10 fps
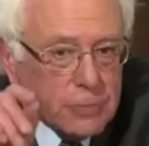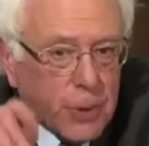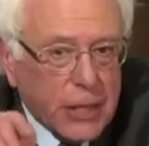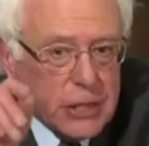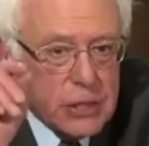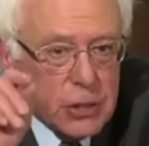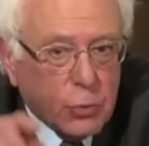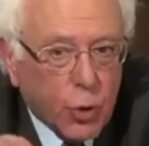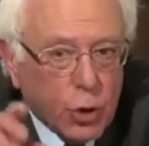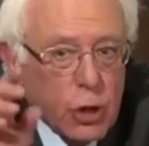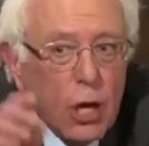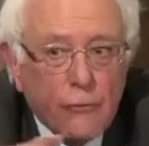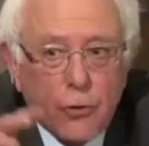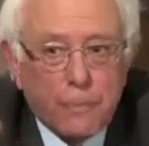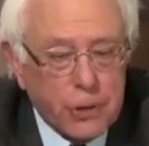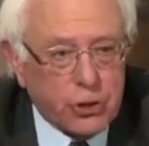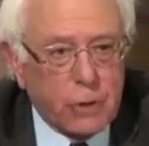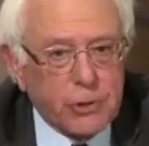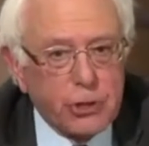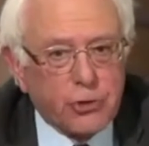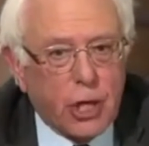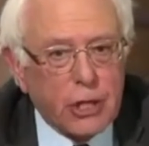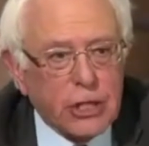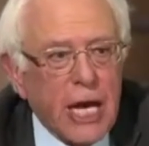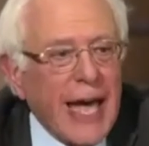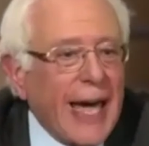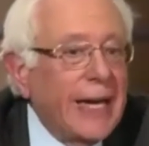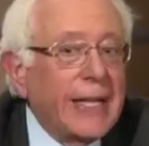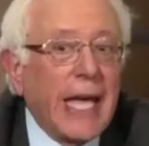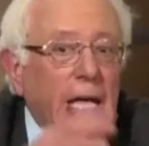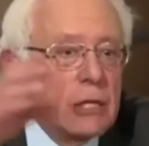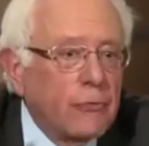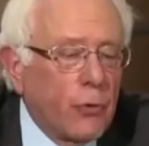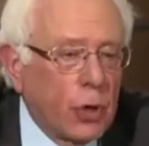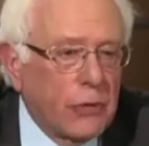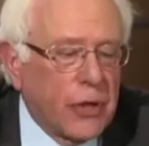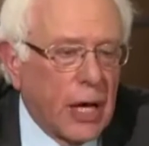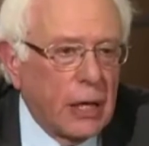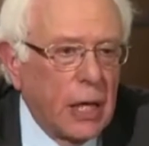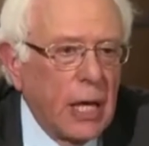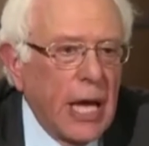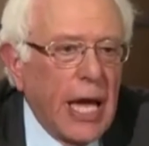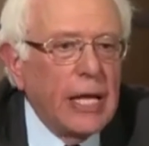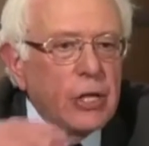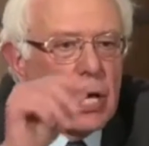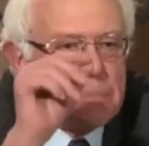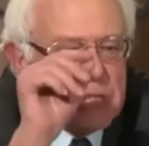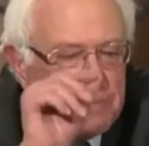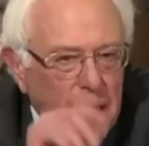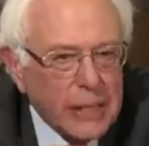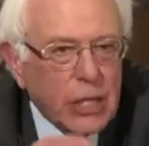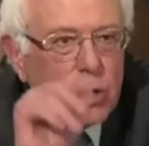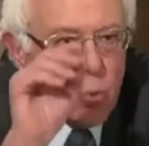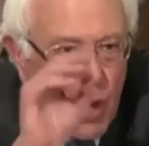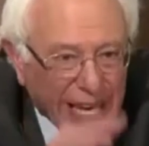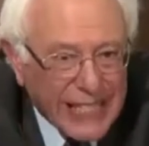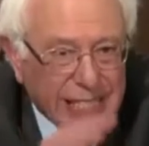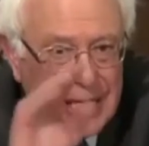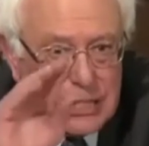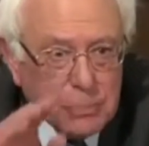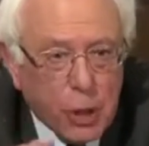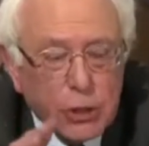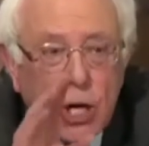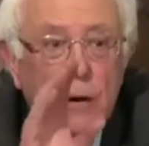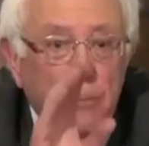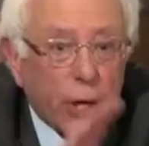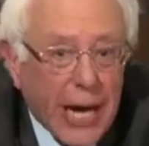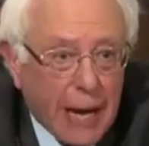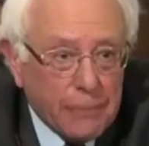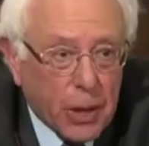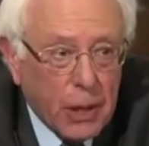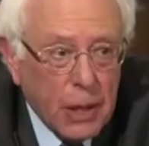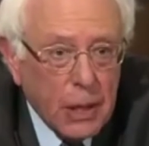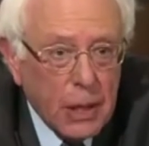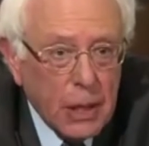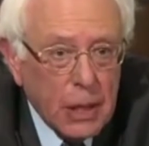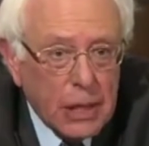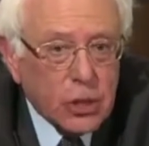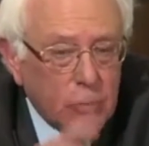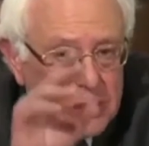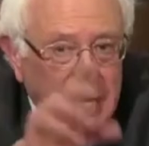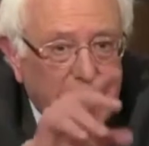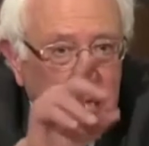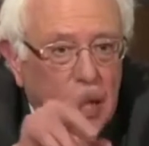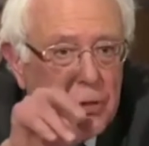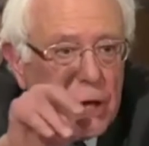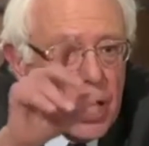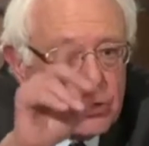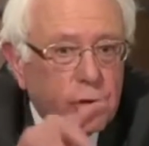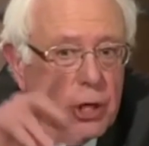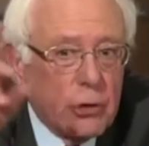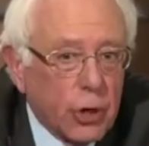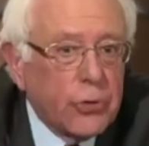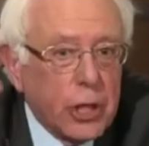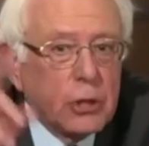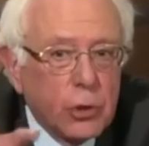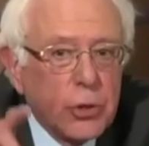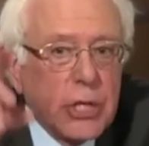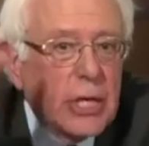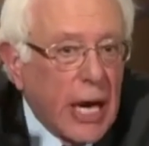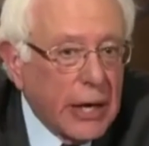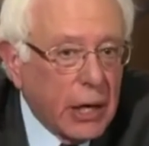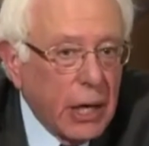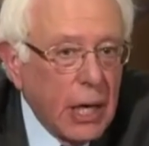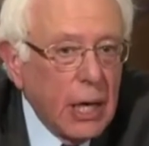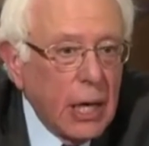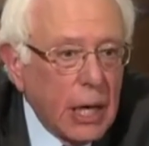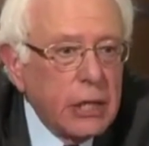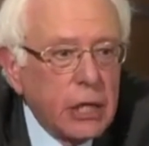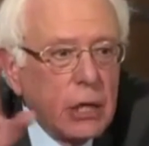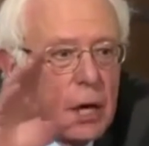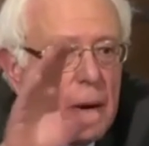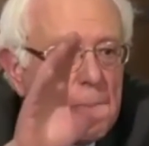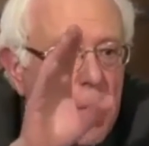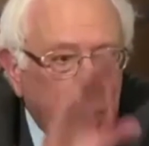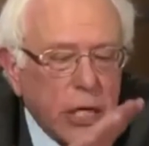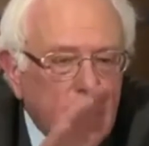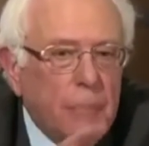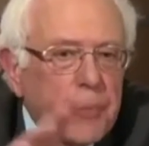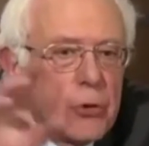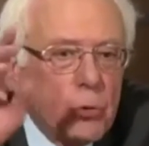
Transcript: prices in the world for prescription drugs, and at the end of all of that, end up spending twice as much per capita as almost any other country on earth, including Canada, I think you're barking up the